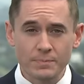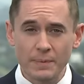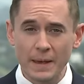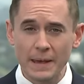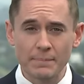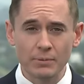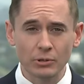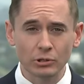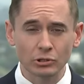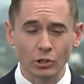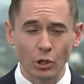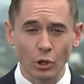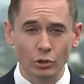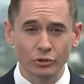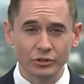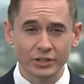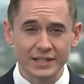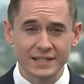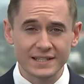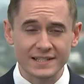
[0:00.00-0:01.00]
people all
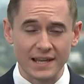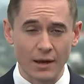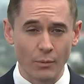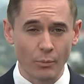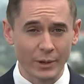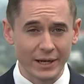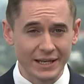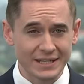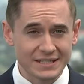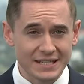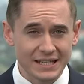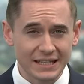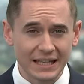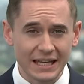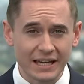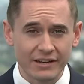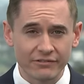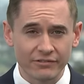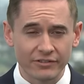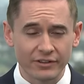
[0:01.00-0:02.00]
need somewhere to
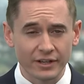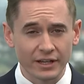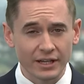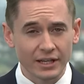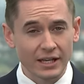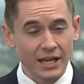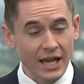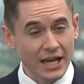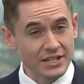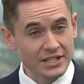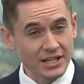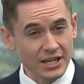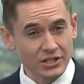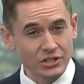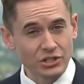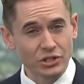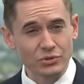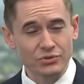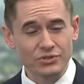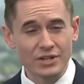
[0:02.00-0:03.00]
live, and yet
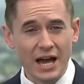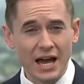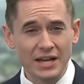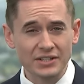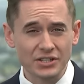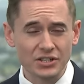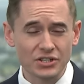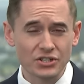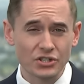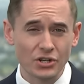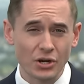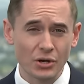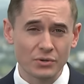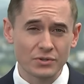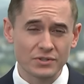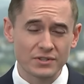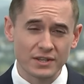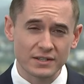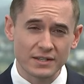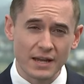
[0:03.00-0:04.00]
new data
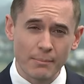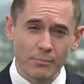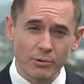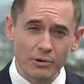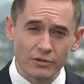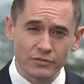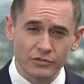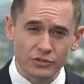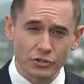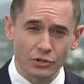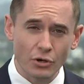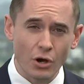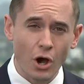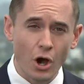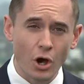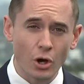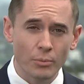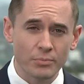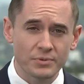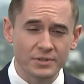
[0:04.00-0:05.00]
shows the number of new
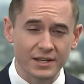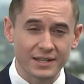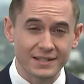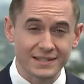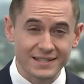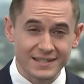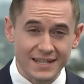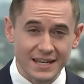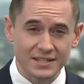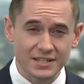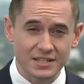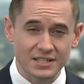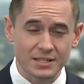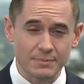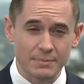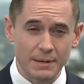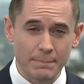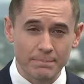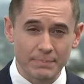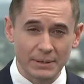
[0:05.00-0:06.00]
homes consented to
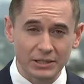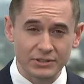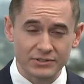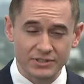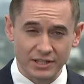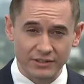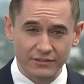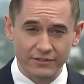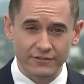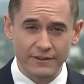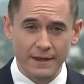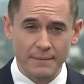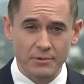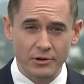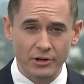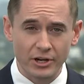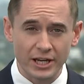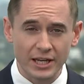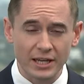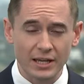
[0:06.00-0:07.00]
be built in
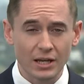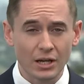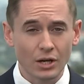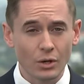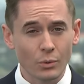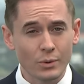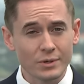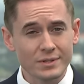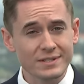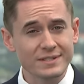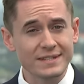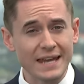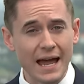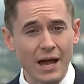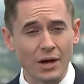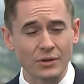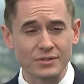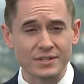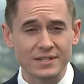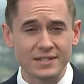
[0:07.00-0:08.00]
February was
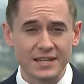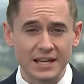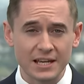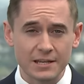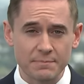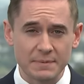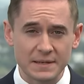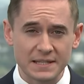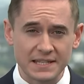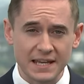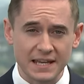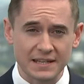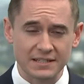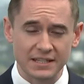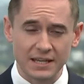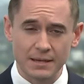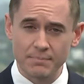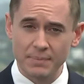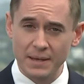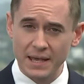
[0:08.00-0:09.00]
down six percent
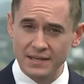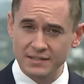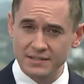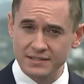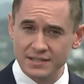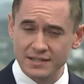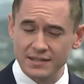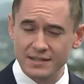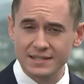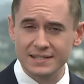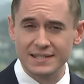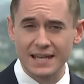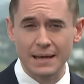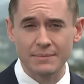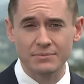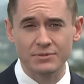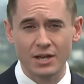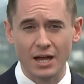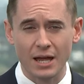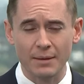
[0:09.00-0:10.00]
compared to the
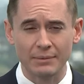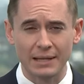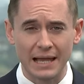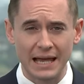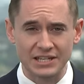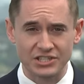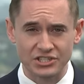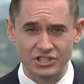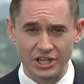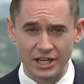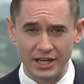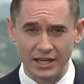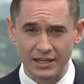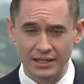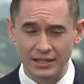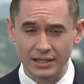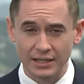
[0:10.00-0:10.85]
same time last year.